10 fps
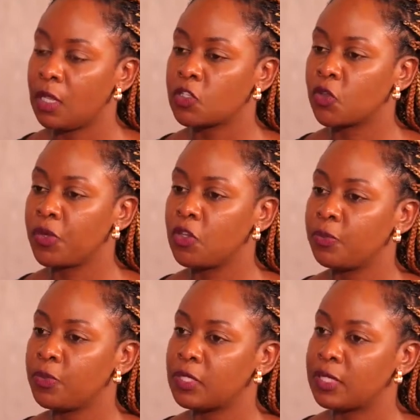So when you
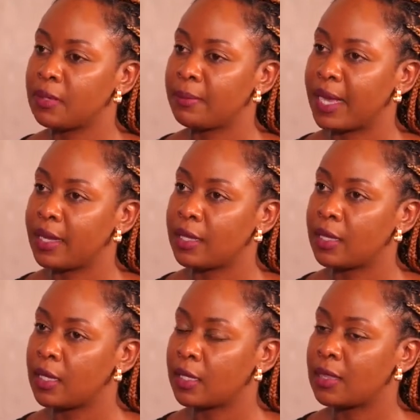put in money